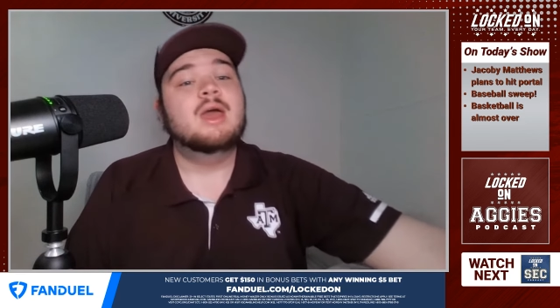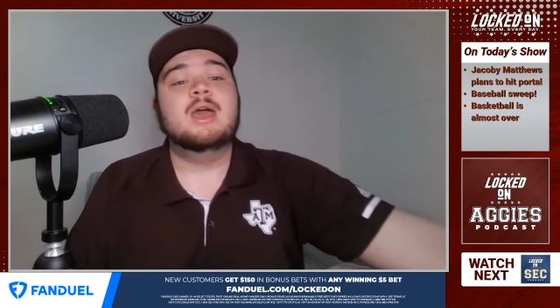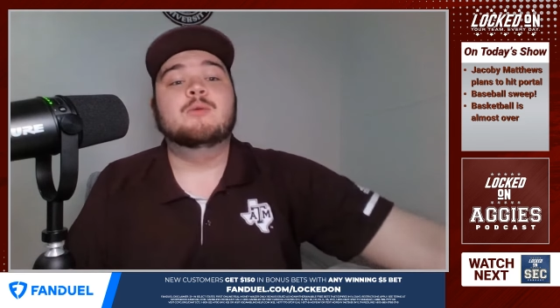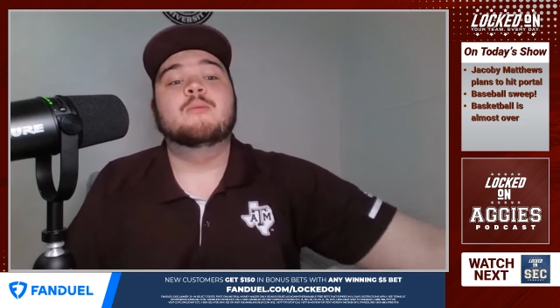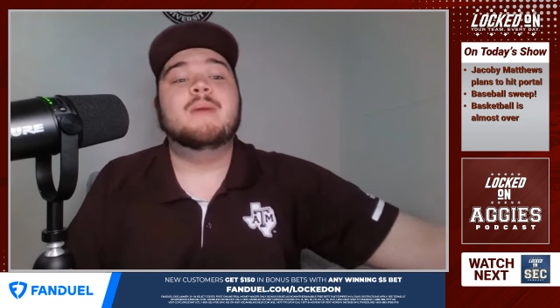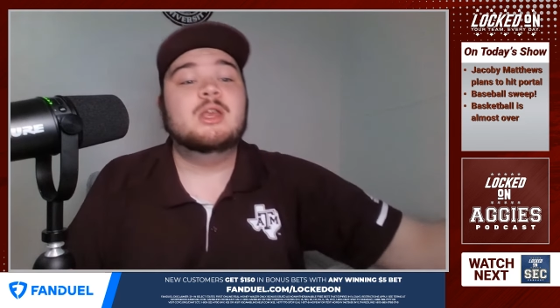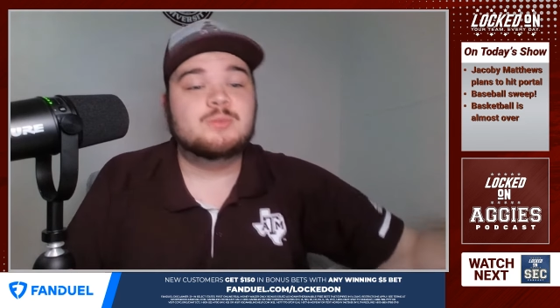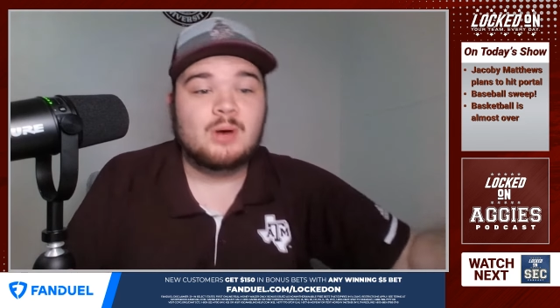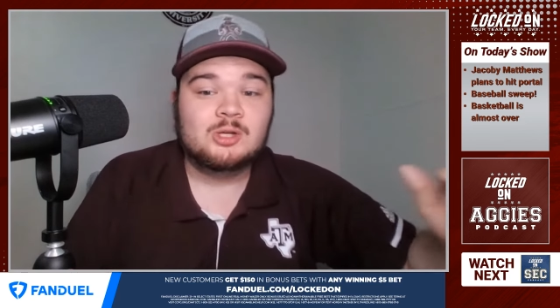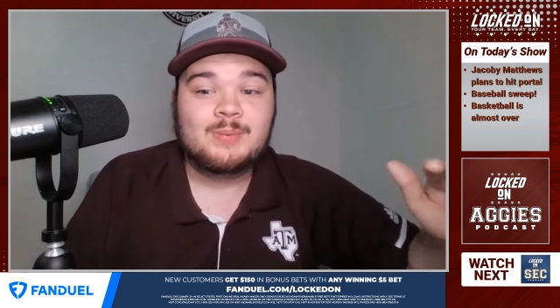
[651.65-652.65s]
And when
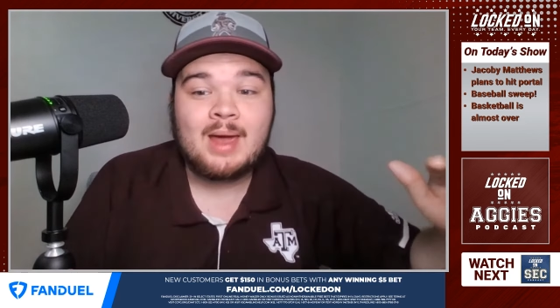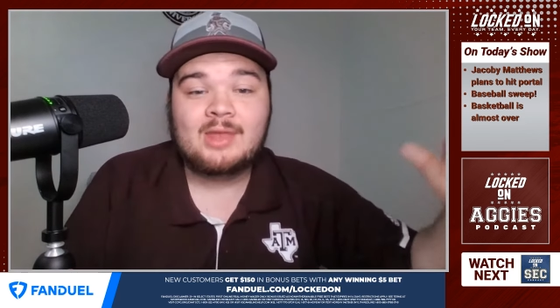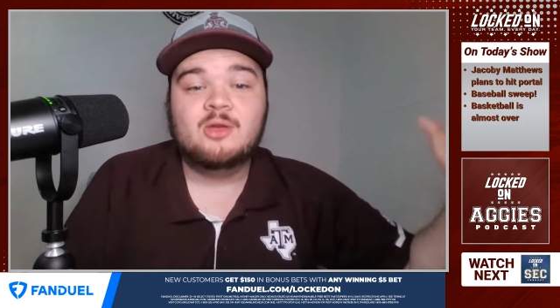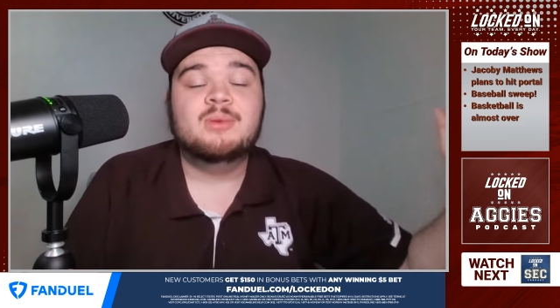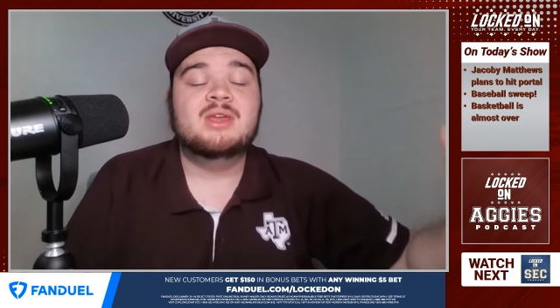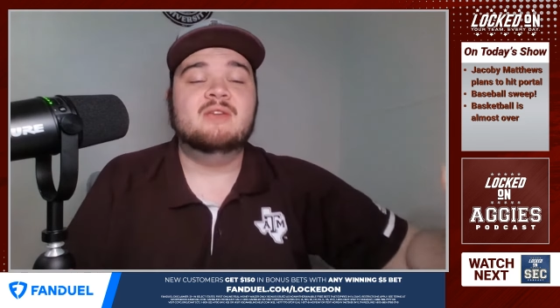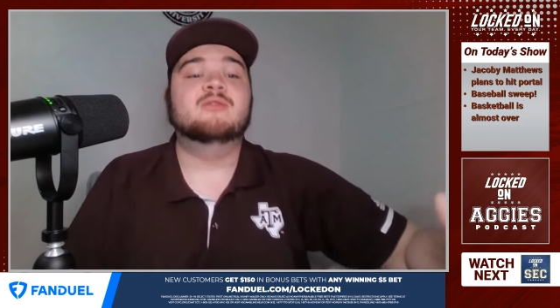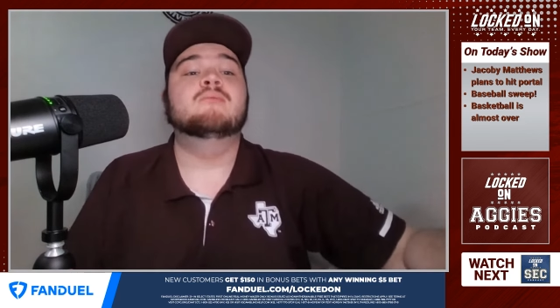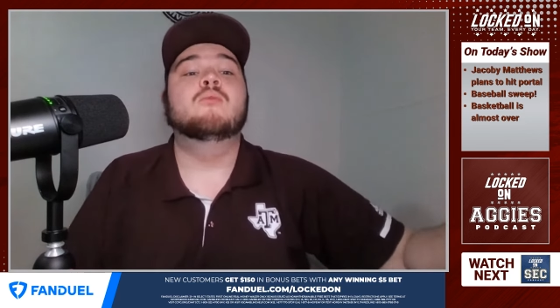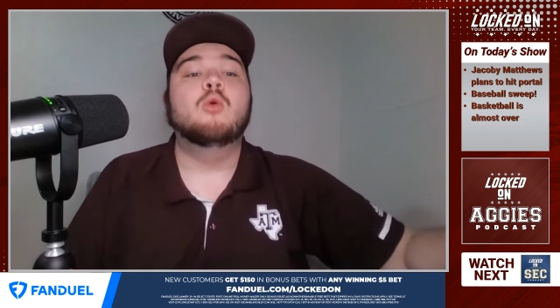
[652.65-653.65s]
baseball's back, there'll be
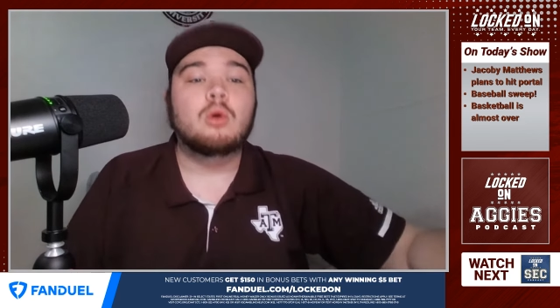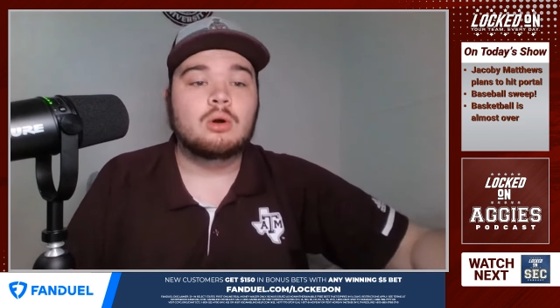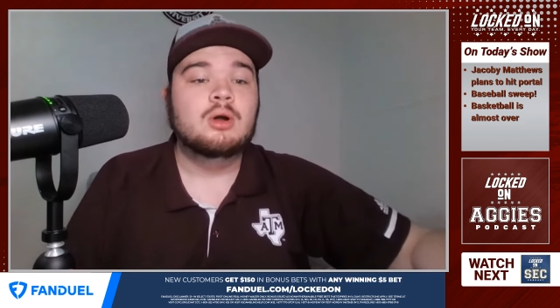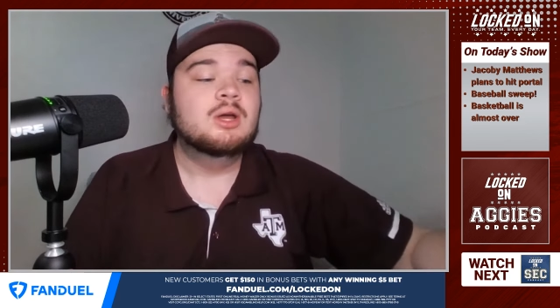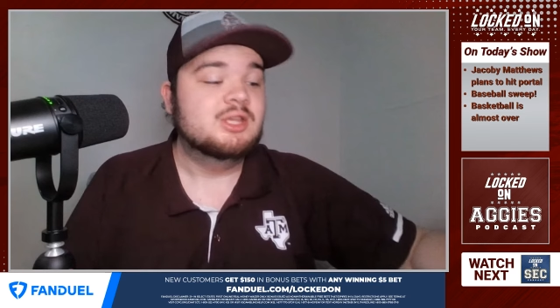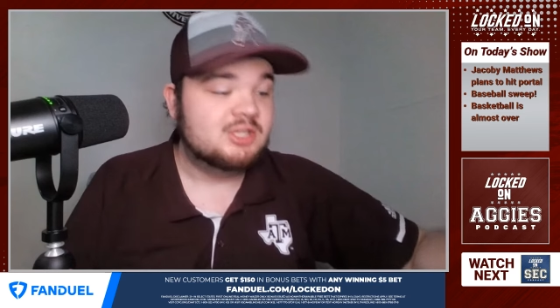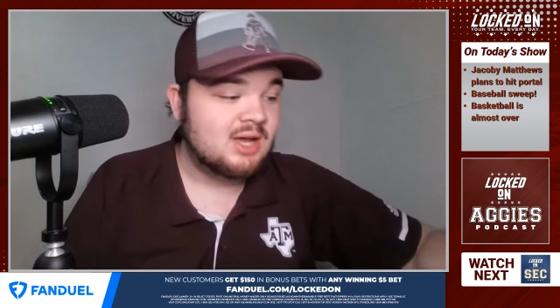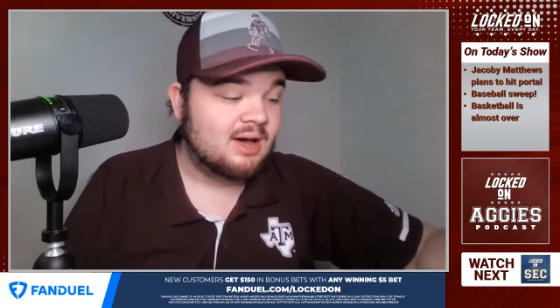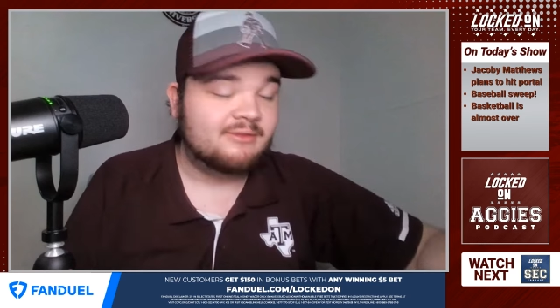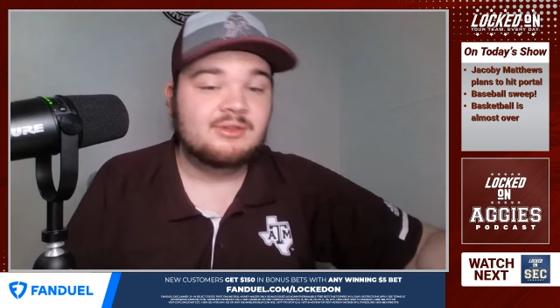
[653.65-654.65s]
even more
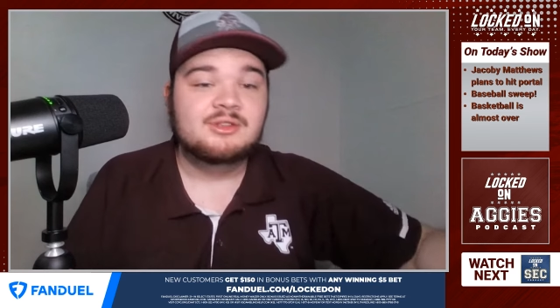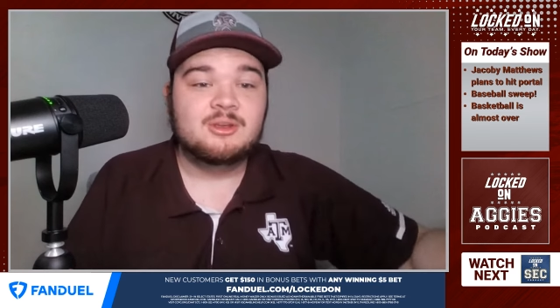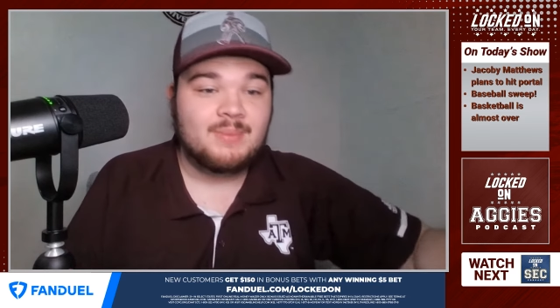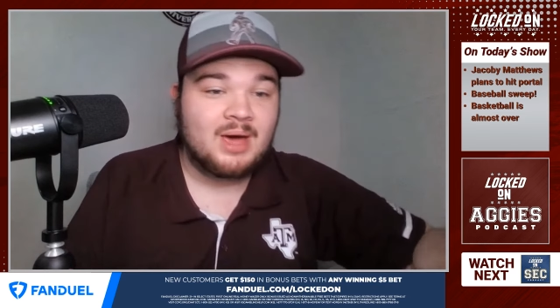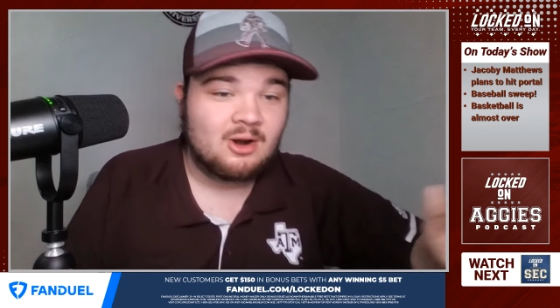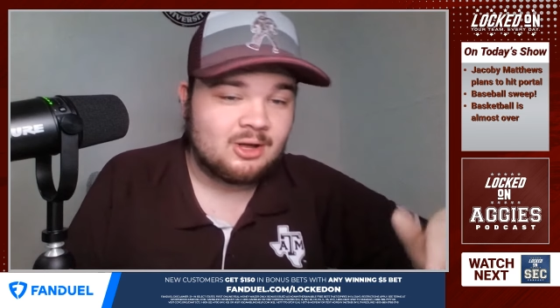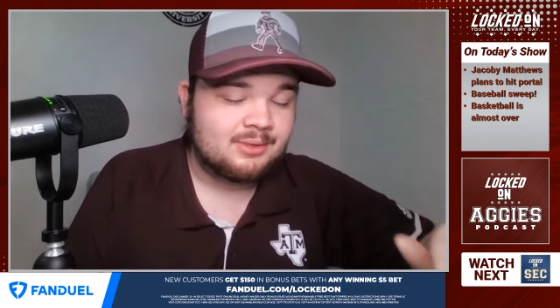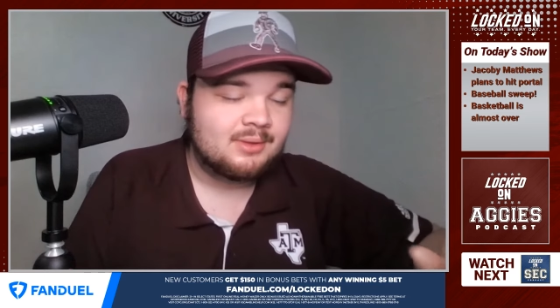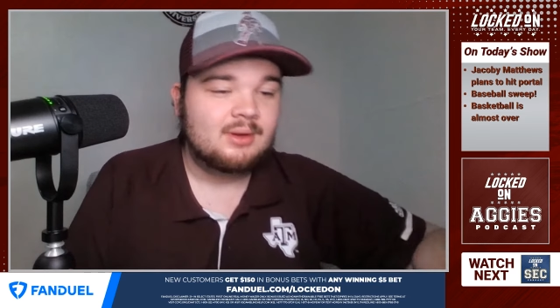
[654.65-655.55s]
stuff to bet on.